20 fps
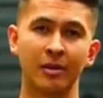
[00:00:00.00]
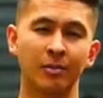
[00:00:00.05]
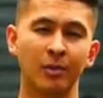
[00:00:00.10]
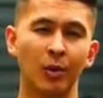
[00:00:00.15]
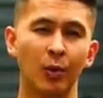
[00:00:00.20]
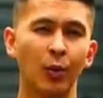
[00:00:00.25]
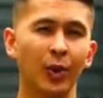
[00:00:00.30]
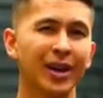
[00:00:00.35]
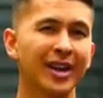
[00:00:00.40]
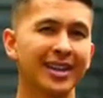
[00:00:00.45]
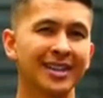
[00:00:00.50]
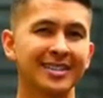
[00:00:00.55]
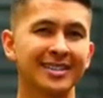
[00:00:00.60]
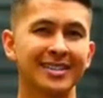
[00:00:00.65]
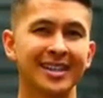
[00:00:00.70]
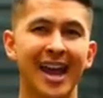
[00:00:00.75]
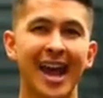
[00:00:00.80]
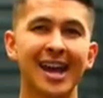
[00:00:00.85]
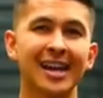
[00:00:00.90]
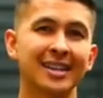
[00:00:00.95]
But what
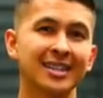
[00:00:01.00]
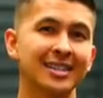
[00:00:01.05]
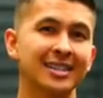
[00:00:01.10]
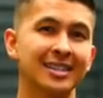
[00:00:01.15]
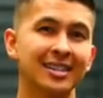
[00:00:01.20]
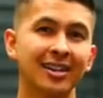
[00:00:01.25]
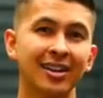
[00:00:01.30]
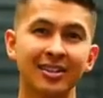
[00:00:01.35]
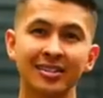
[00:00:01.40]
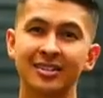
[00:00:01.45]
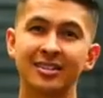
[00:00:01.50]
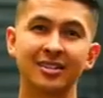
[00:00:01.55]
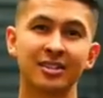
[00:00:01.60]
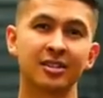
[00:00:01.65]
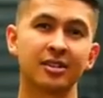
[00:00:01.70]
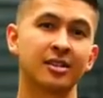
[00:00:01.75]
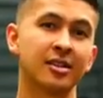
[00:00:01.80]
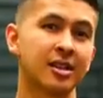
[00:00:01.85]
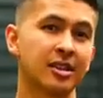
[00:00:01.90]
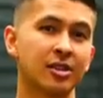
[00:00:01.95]
exactly does this
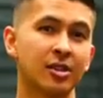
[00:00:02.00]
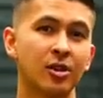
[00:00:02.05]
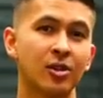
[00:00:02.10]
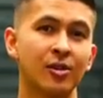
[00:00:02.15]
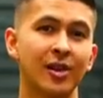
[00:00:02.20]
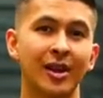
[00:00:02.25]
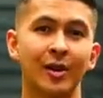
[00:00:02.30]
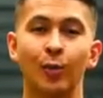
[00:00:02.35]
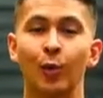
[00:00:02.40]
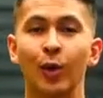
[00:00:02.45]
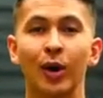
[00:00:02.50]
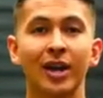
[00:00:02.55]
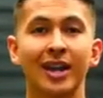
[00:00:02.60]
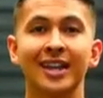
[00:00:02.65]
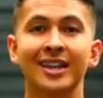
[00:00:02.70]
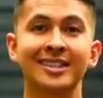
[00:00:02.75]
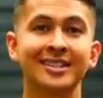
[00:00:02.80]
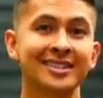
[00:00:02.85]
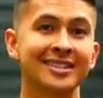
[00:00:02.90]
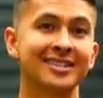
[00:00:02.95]
look like though, and what
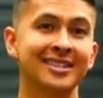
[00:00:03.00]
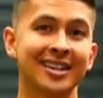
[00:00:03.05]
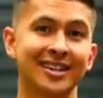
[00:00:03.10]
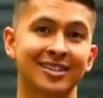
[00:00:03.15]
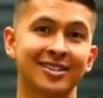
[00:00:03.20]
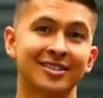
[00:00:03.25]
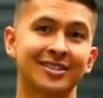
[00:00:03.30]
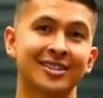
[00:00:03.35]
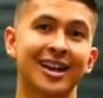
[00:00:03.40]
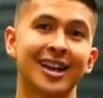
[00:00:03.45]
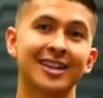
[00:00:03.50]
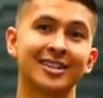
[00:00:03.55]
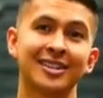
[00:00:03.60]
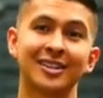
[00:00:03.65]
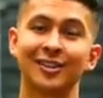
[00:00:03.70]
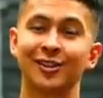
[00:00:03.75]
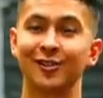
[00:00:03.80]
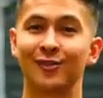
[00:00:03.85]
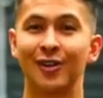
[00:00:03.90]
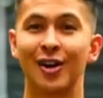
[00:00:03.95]
is this exercise
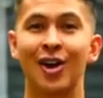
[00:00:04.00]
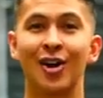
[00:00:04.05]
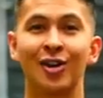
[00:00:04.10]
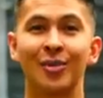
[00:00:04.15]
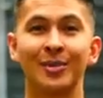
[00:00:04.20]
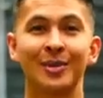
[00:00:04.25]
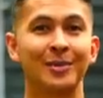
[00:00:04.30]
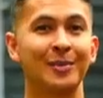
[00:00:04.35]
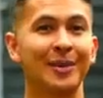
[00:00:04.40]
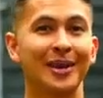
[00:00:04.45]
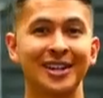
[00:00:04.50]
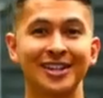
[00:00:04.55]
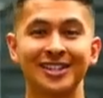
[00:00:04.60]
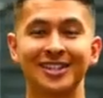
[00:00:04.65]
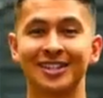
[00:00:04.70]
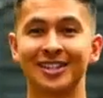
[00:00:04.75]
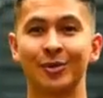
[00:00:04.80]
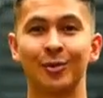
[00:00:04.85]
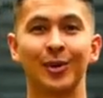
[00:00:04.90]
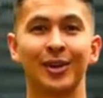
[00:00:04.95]
that you've all been
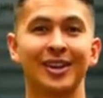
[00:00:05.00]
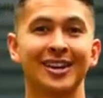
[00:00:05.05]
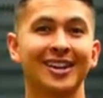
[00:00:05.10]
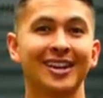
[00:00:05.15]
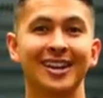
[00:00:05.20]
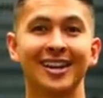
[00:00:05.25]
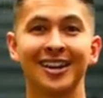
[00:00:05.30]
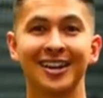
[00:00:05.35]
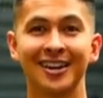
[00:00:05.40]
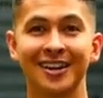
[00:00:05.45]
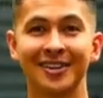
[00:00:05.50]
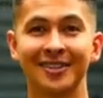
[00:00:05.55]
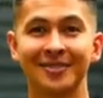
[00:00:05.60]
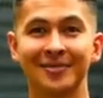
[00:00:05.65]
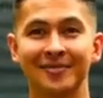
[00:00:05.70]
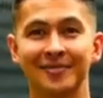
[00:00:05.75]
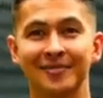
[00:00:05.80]
patiently waiting to hear?